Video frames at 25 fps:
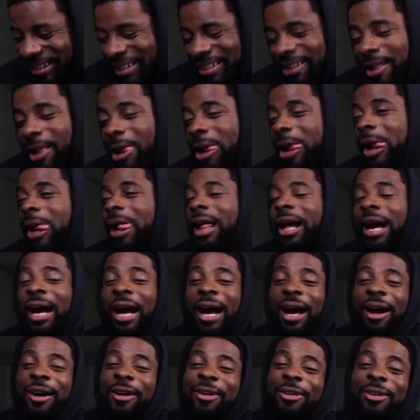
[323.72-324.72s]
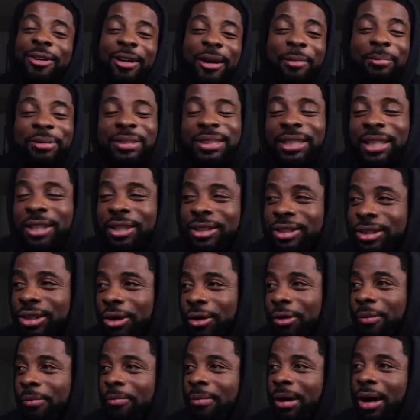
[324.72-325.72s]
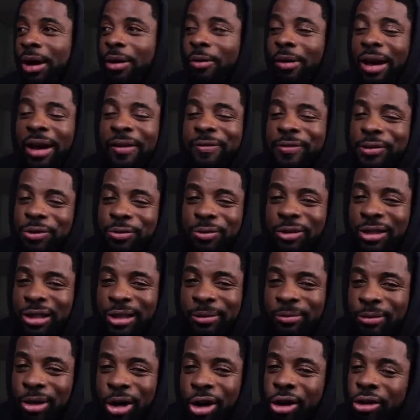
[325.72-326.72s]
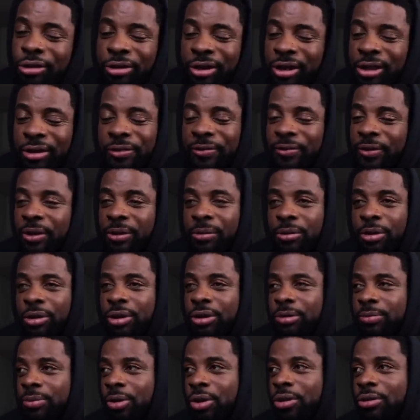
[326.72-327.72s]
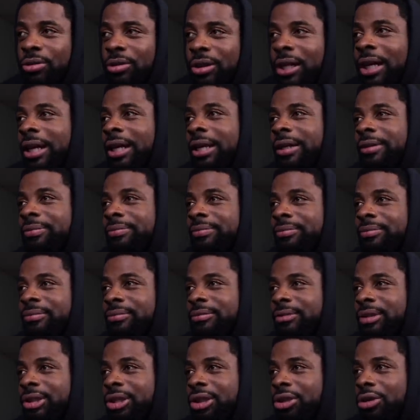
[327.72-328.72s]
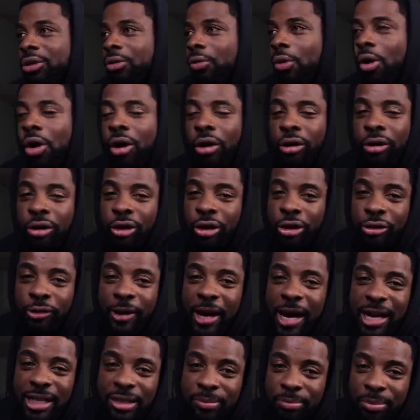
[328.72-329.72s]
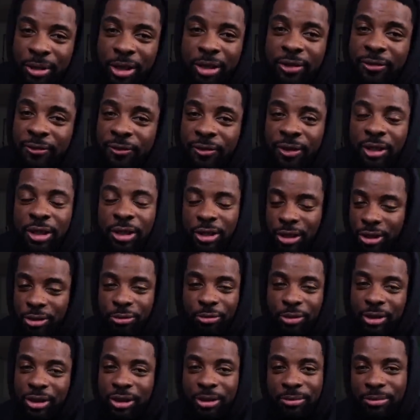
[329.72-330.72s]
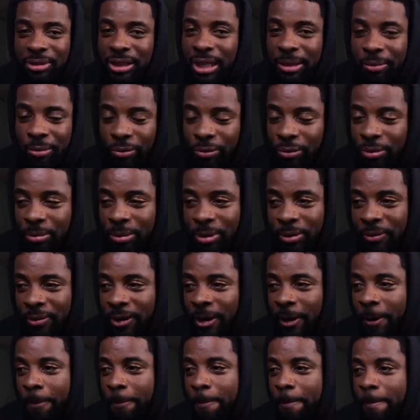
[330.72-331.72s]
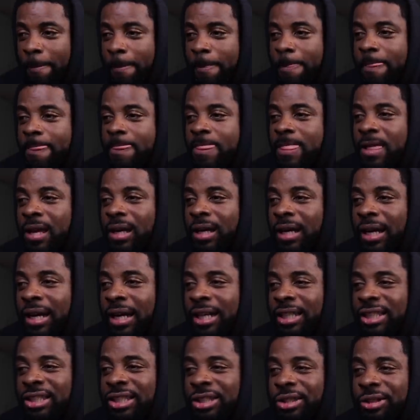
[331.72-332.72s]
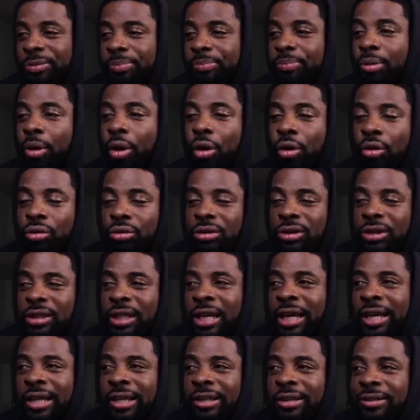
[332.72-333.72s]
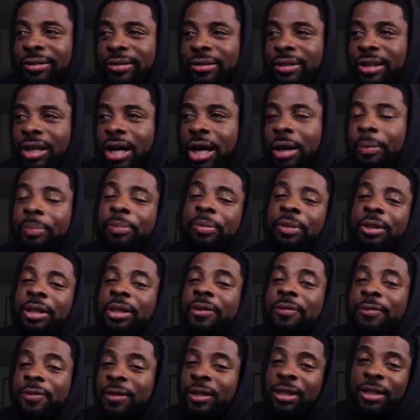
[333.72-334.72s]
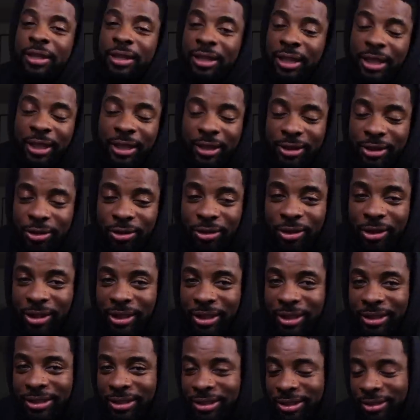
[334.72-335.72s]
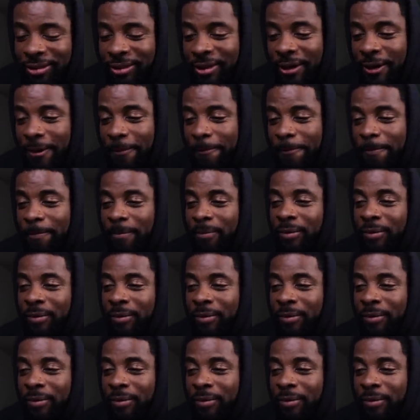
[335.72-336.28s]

Alright, hold on. I'm going to tell you. So, my wife is one of them earthy females, bro. Like, she'll walk on the grass bare feet. She one of them type of women, right? And she posts, like, uplifting things on her Instagram.